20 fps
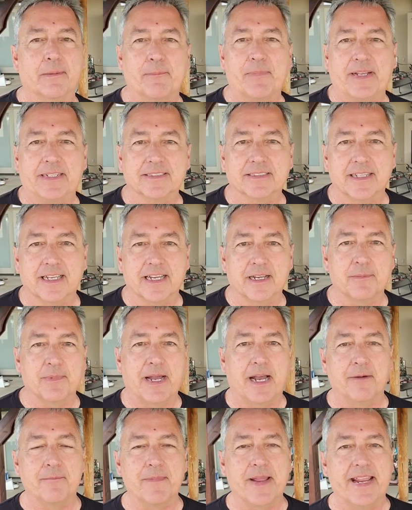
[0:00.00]
The best thing
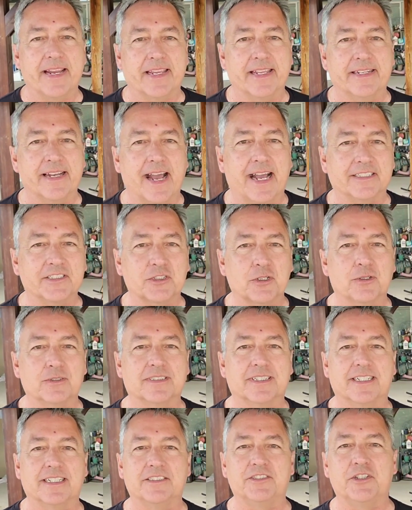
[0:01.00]
about making
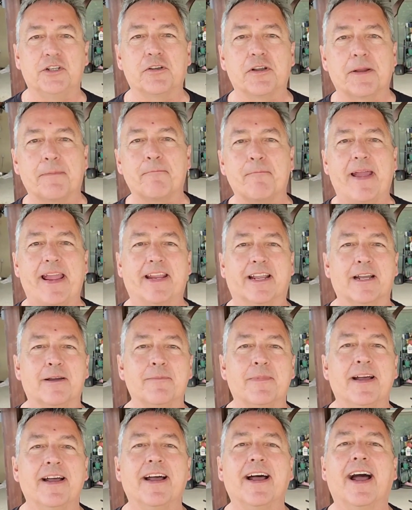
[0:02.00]
nachos is you can make
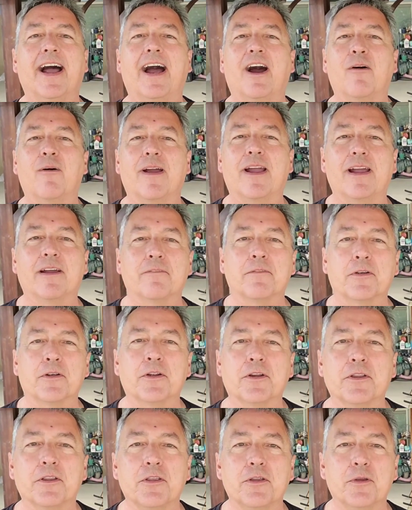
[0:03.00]
them
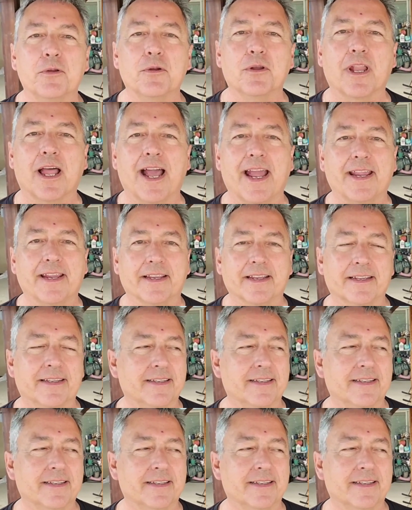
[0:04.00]
however you like.